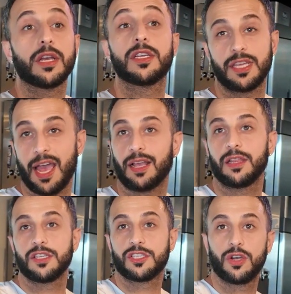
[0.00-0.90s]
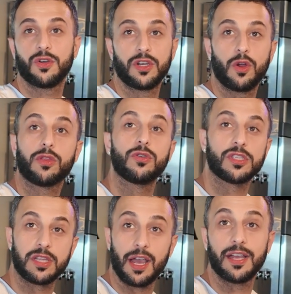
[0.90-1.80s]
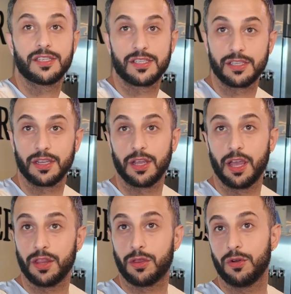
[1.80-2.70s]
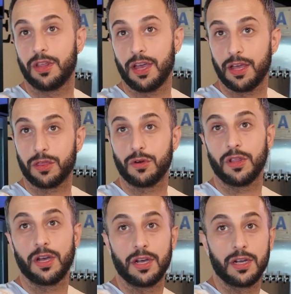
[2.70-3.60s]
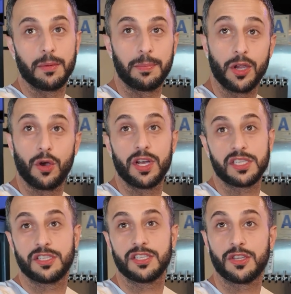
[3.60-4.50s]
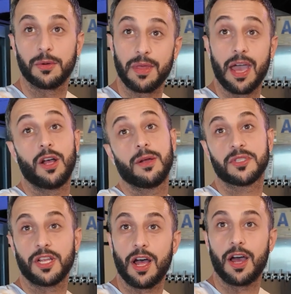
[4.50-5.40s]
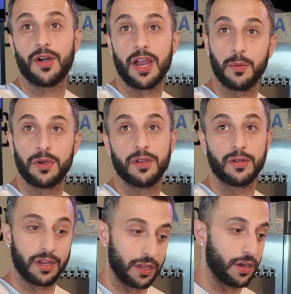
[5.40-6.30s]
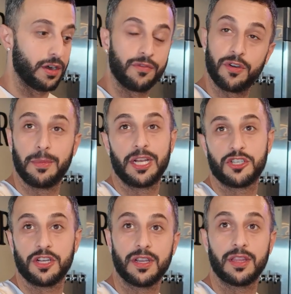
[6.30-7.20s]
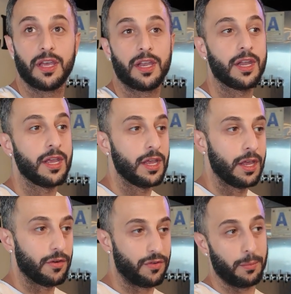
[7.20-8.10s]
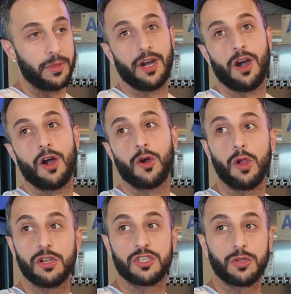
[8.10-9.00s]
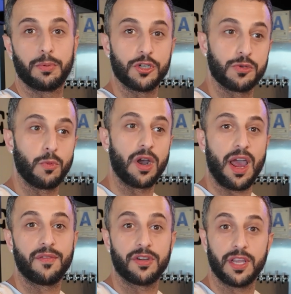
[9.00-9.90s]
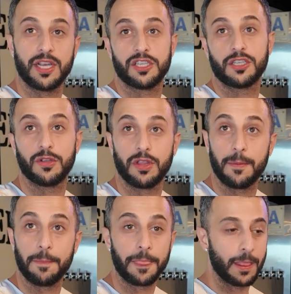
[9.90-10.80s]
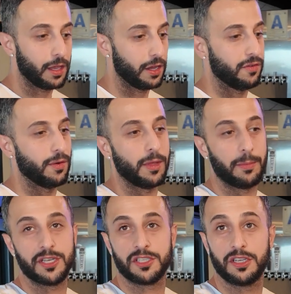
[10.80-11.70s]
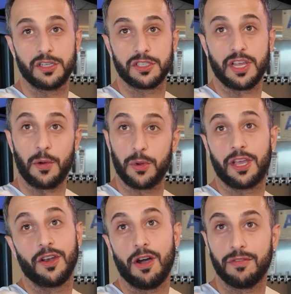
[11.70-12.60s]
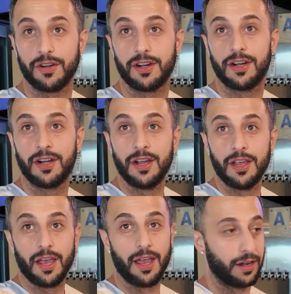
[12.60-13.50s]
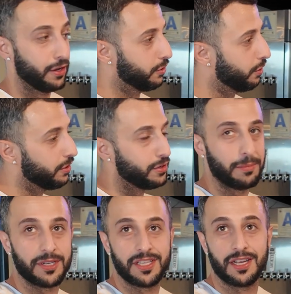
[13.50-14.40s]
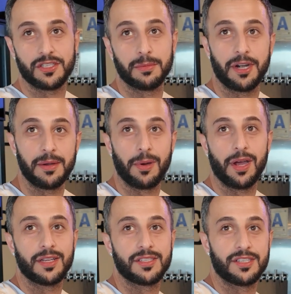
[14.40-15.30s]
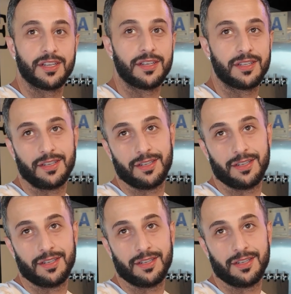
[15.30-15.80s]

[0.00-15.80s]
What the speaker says: Exactly. So you know, through Slice and through the POS system, that helps a lot, right? When you get their information, and then from there, our goal is to push more advertising to them, give them the best deals that we can offer, and continue to bust out some great pies. You know,